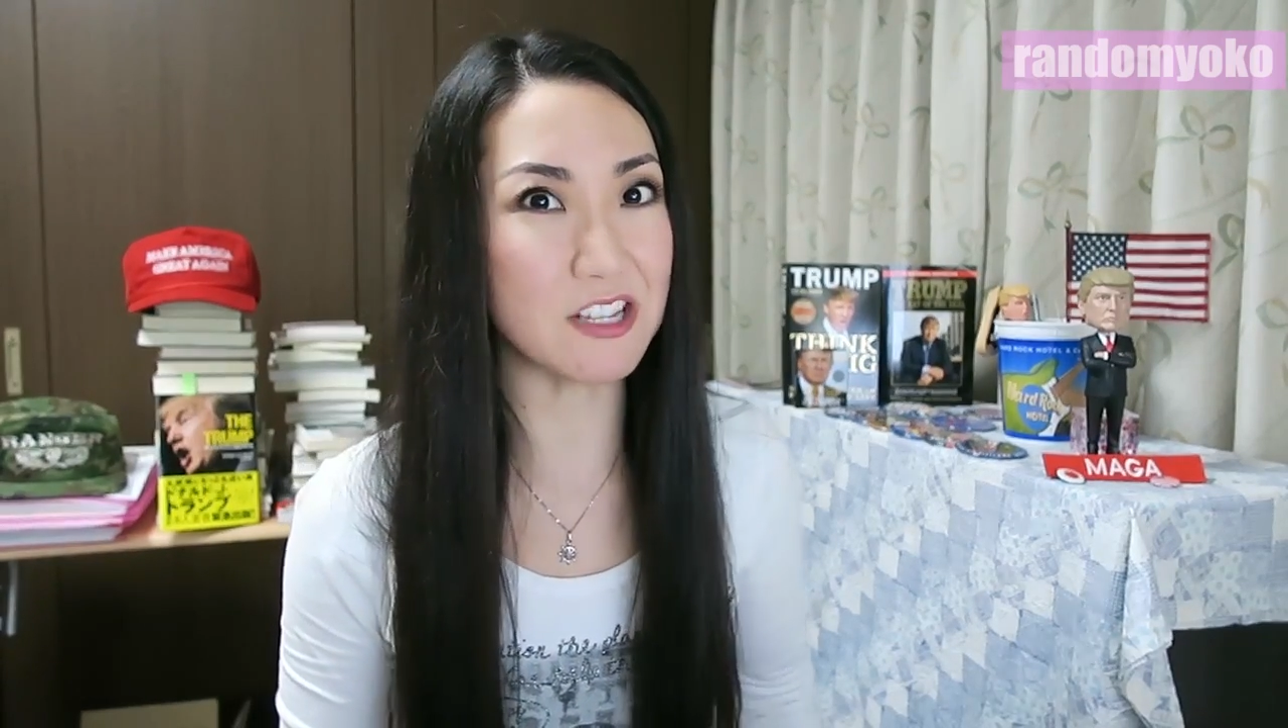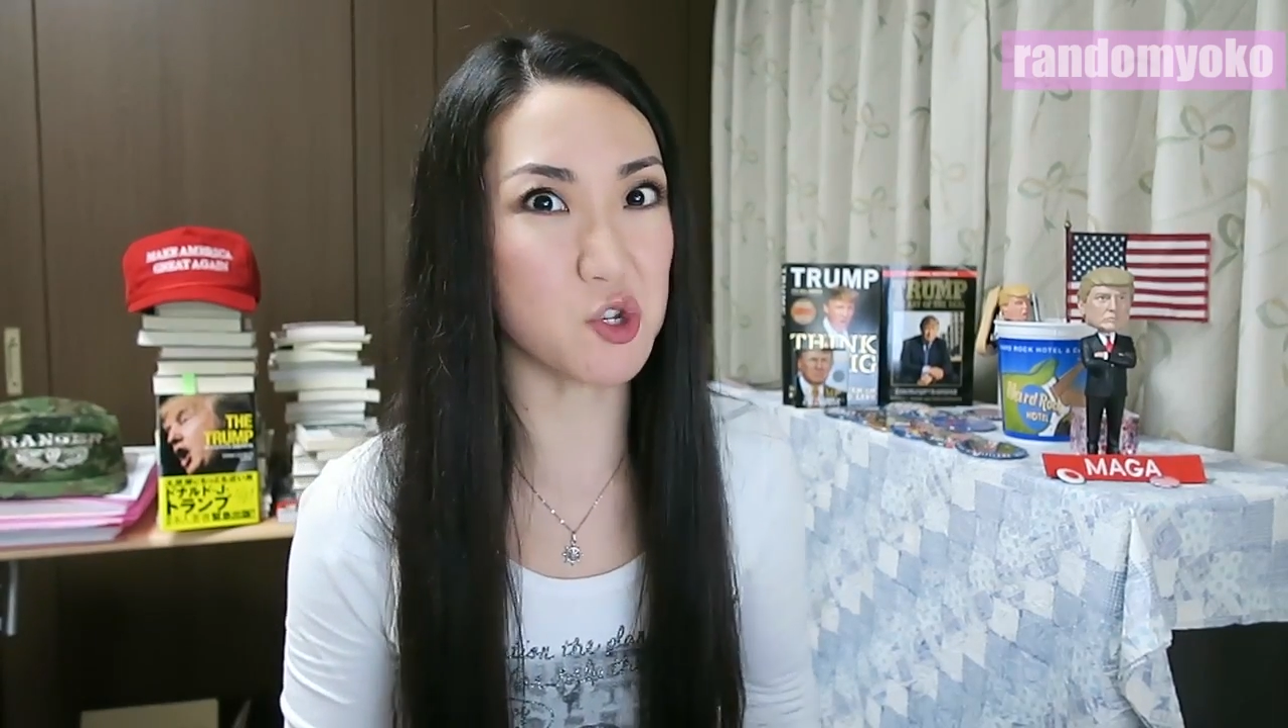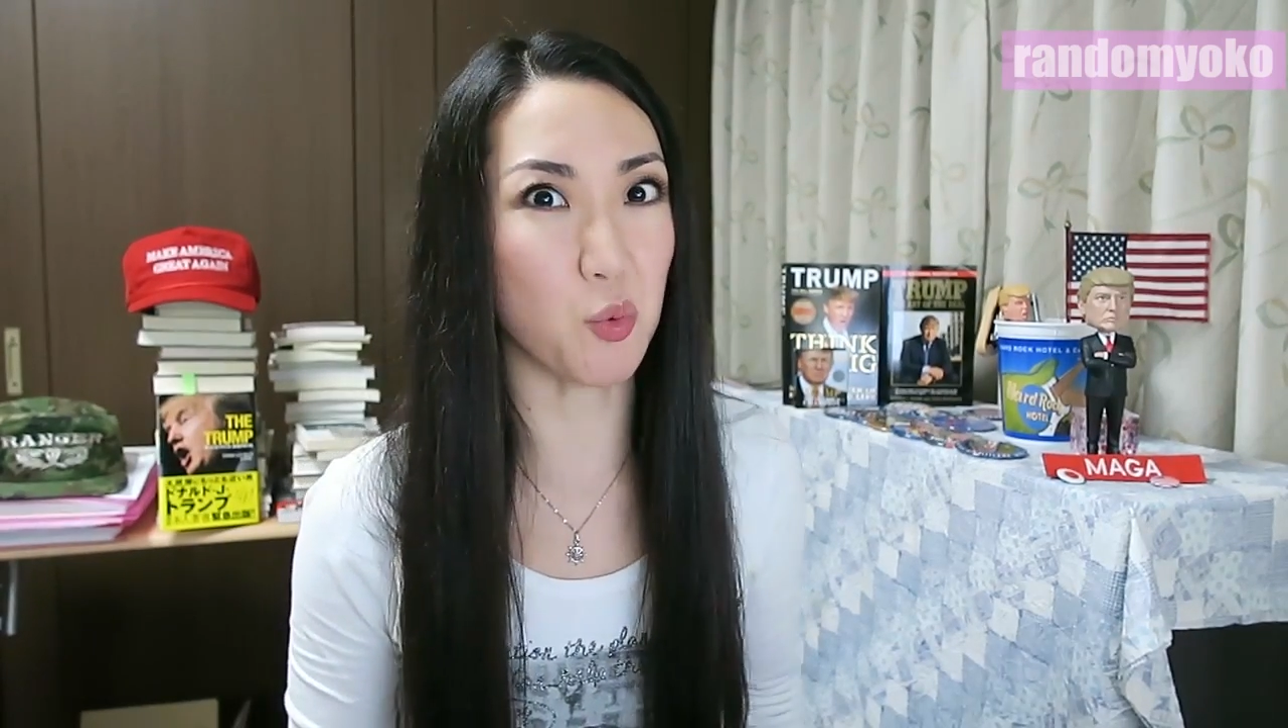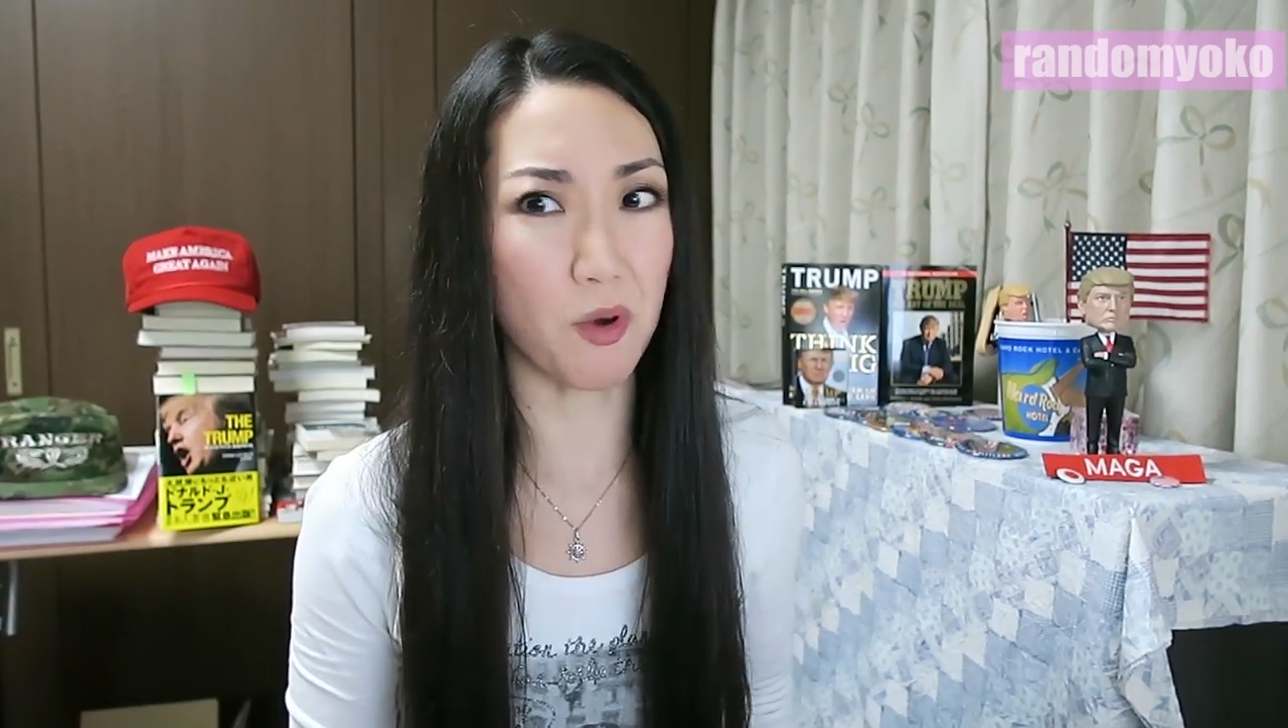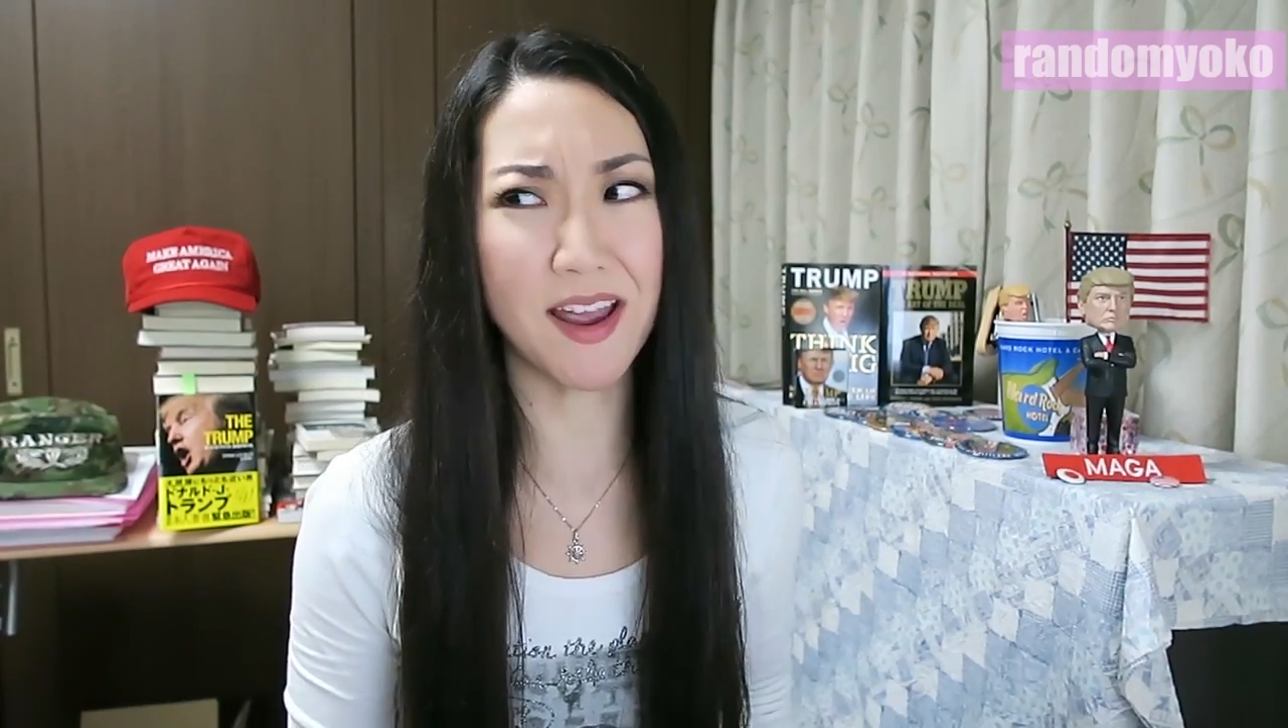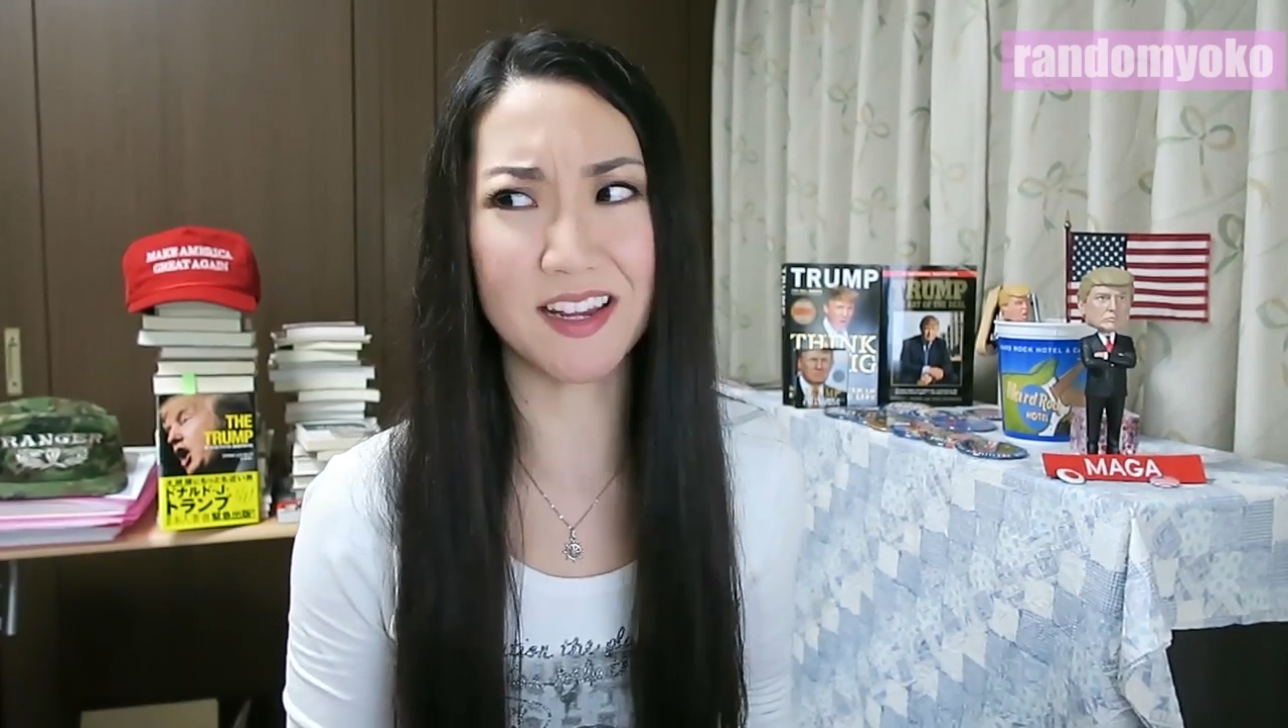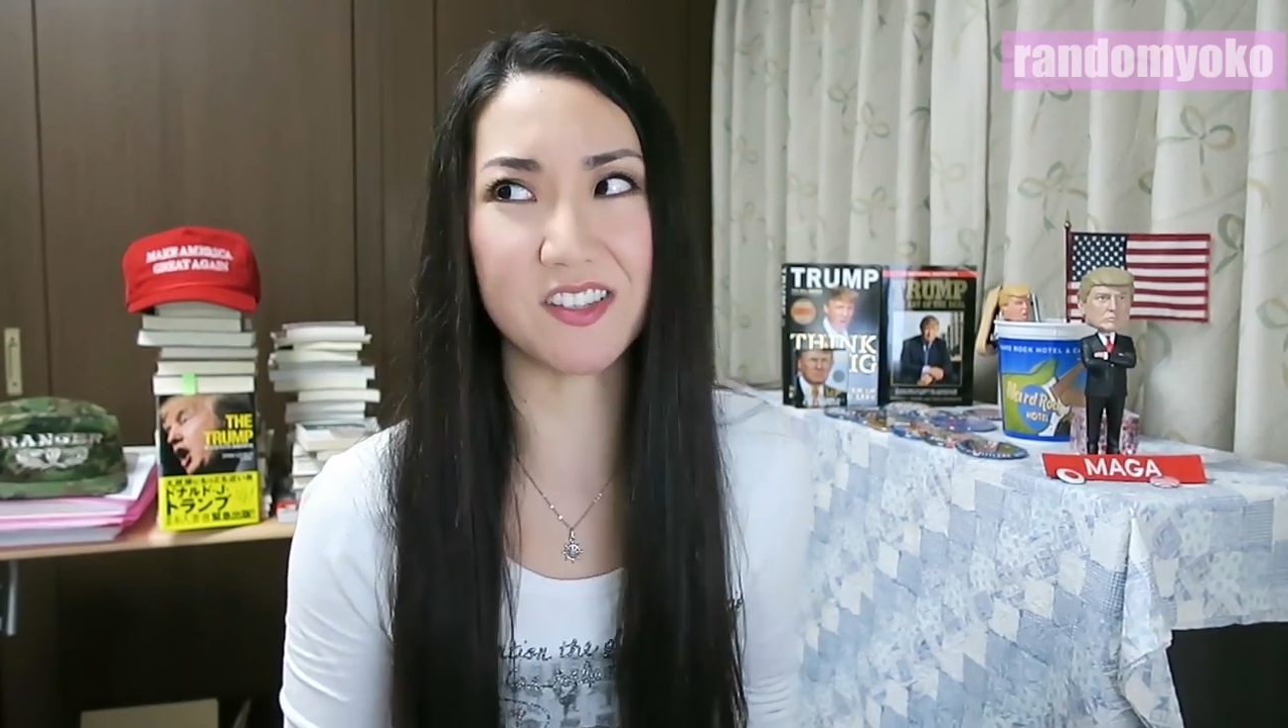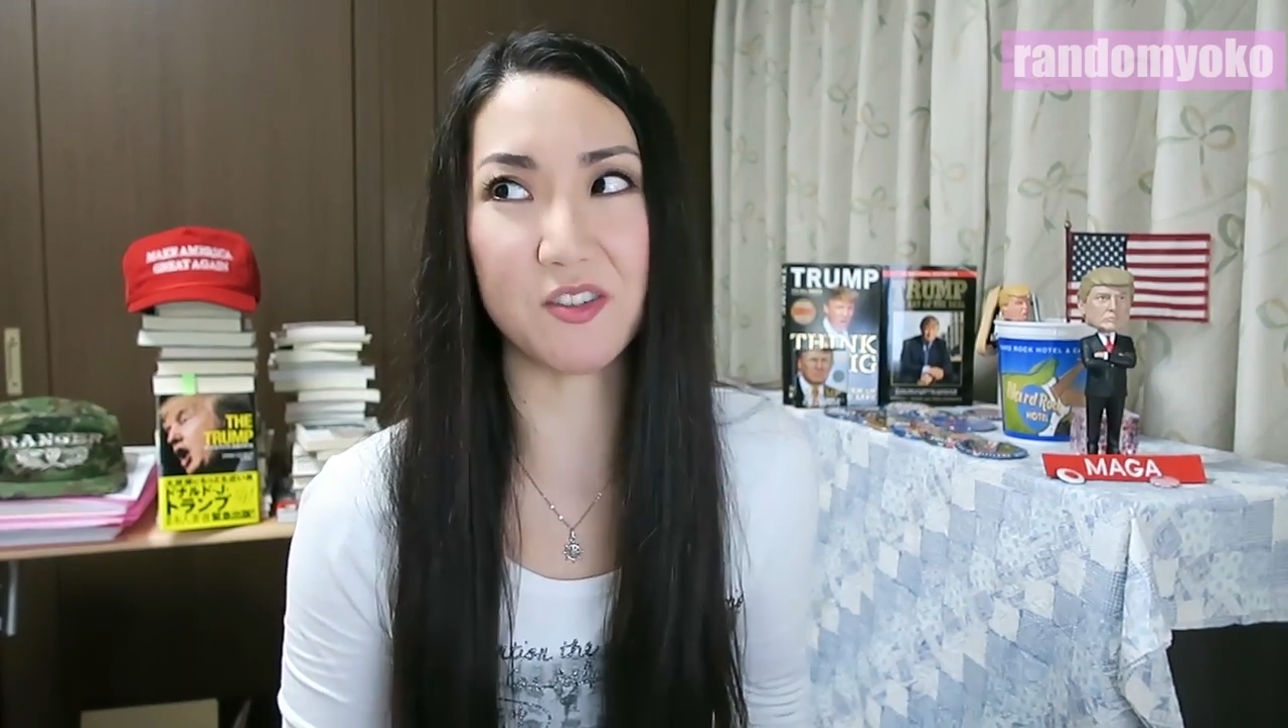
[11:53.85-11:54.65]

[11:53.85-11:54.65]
is your right.